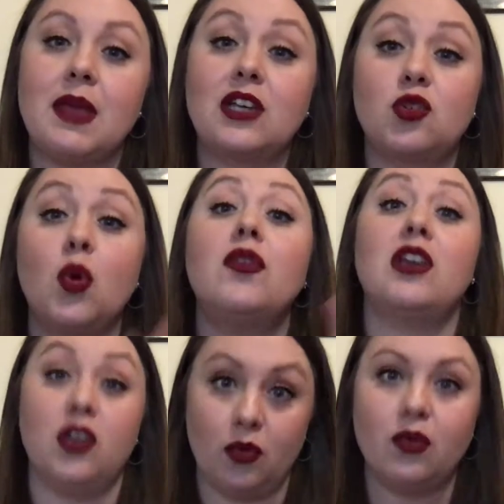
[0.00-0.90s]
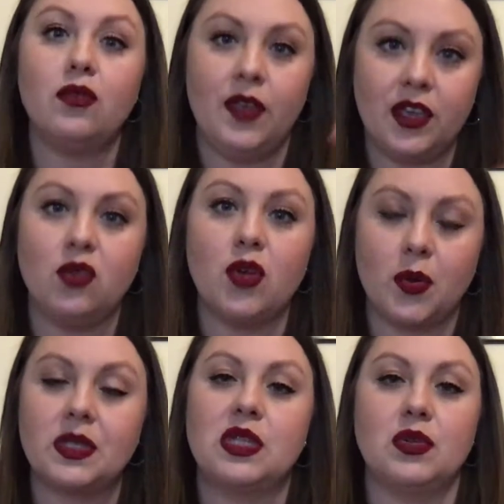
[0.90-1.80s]
make sure that you
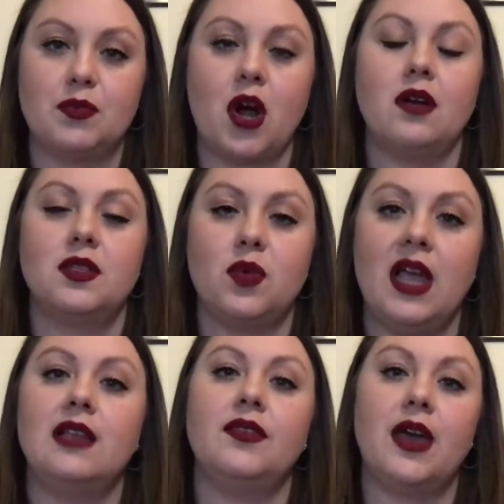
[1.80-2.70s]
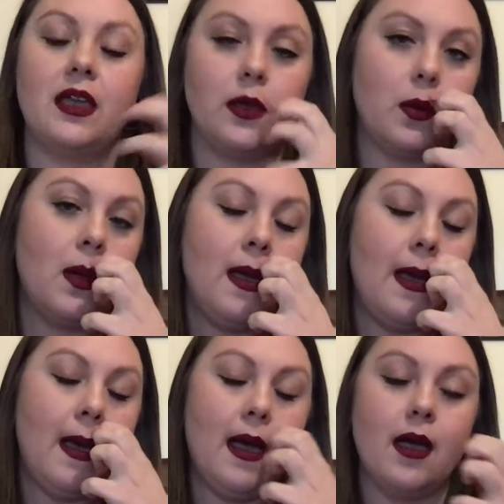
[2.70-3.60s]
notice those parts, right? And that
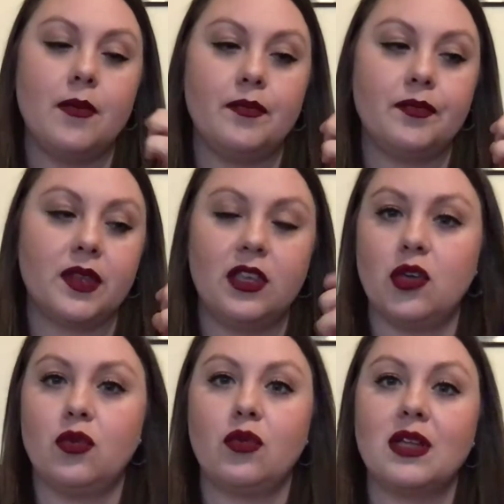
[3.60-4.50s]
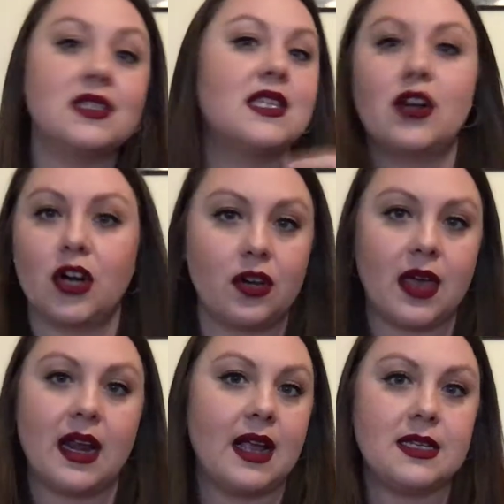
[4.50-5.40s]
you considered
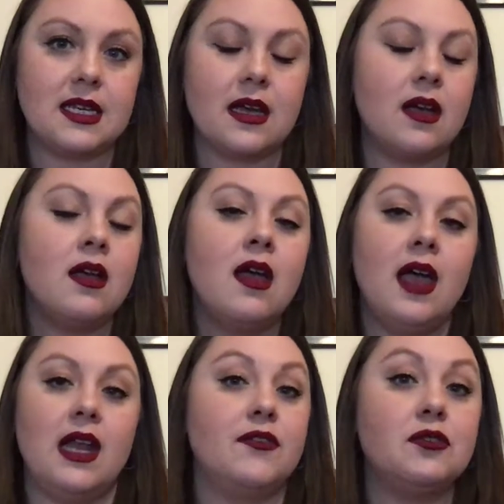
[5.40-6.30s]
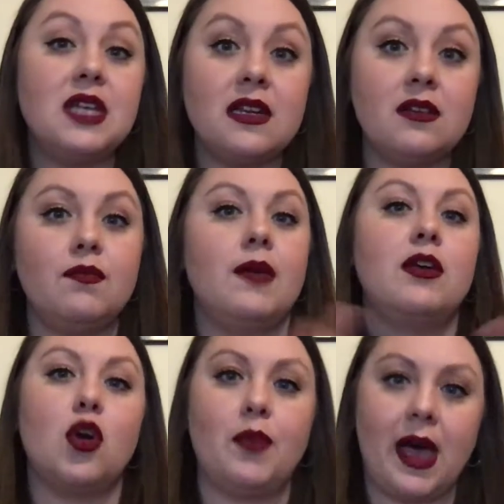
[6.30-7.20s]
that idea. And if you didn't,
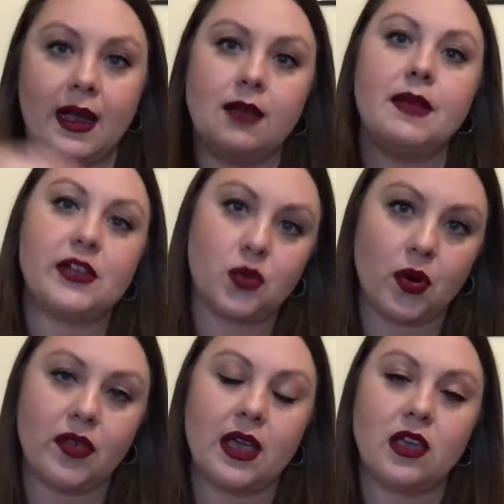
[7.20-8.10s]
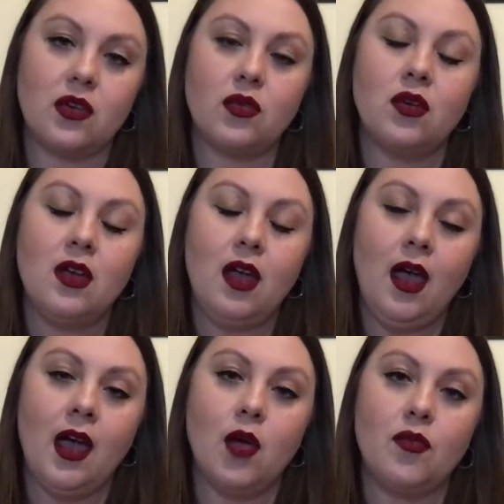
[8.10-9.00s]
maybe go back and make sure that you
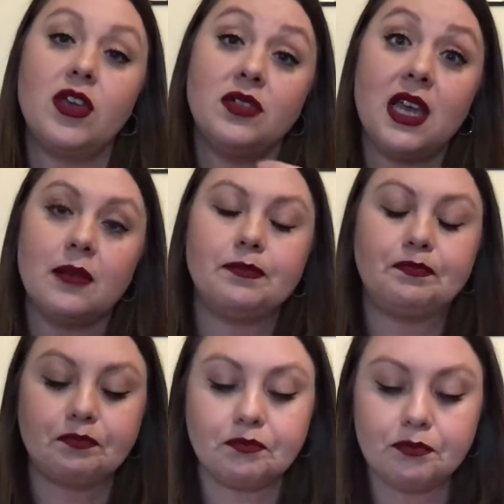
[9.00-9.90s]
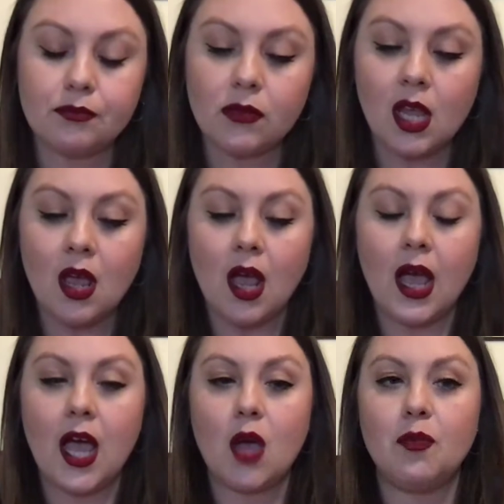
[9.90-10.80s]
did.
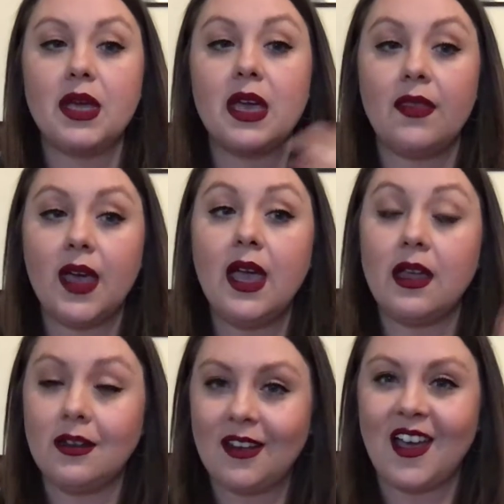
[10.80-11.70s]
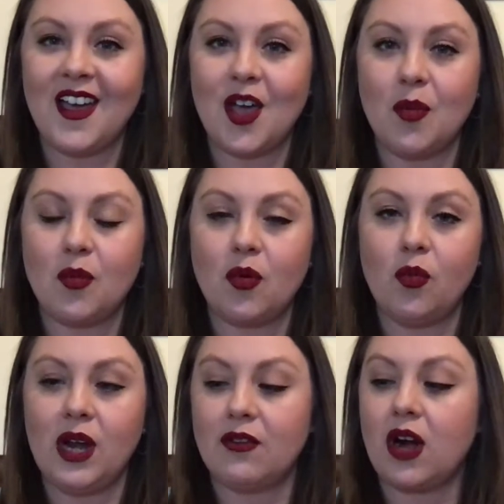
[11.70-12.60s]
And then
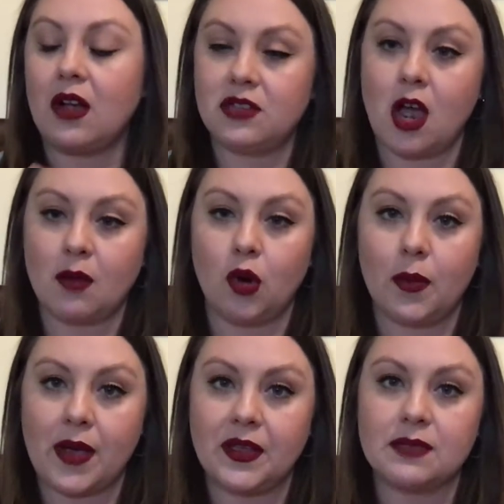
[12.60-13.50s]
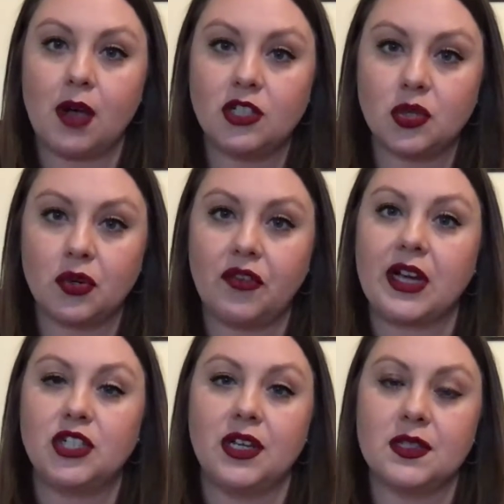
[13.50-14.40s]
whenever I'll talk more about these module
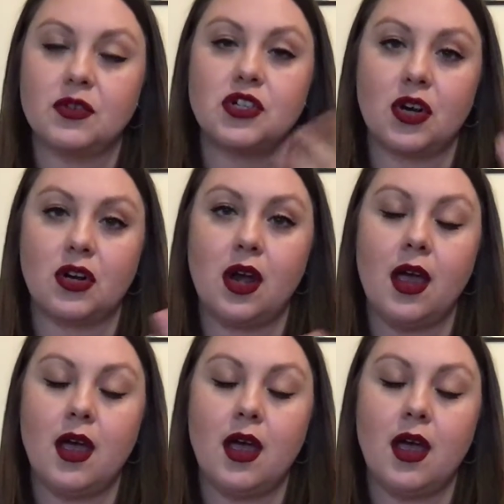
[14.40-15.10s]
reflections, which are